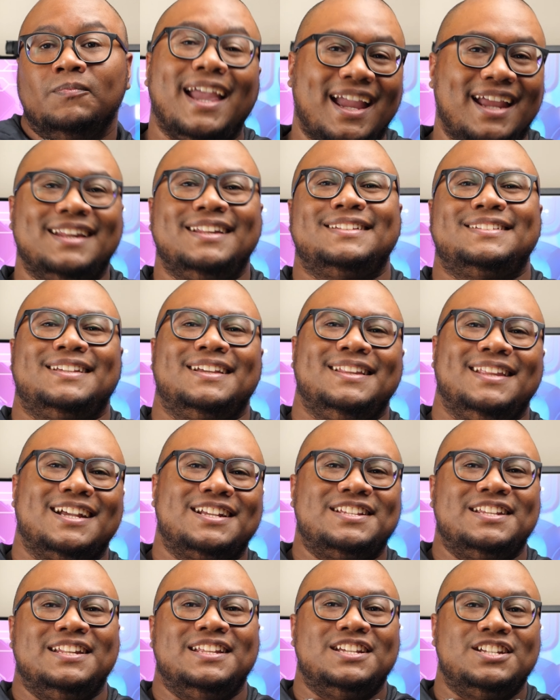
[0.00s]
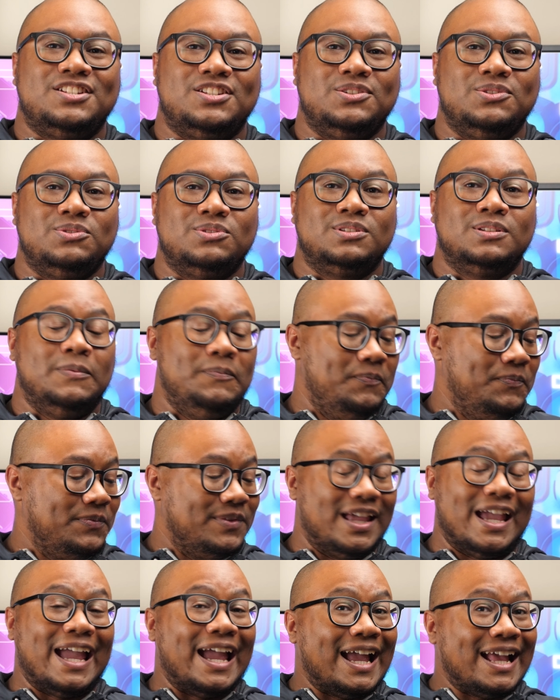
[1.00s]
and its connection issues
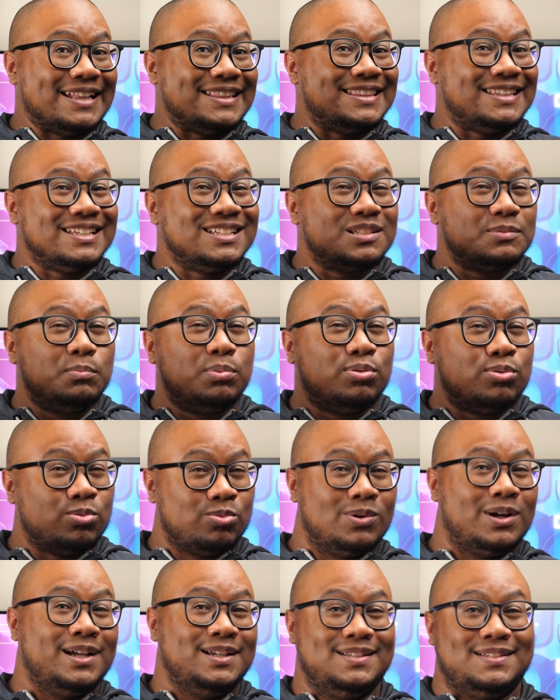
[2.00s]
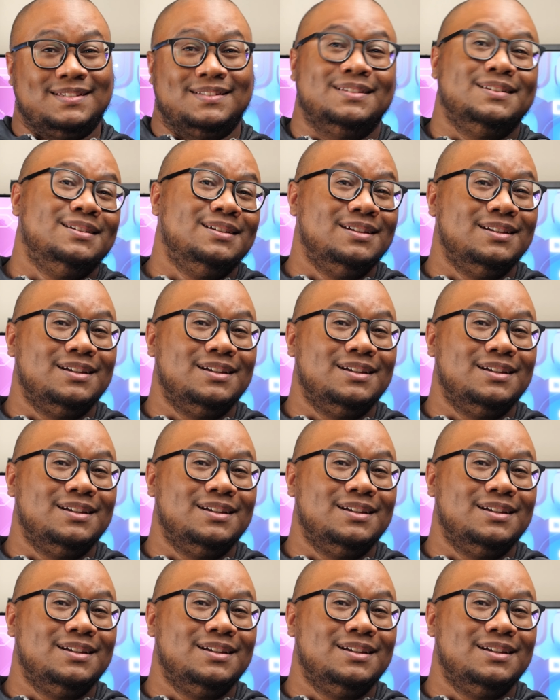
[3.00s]
at this price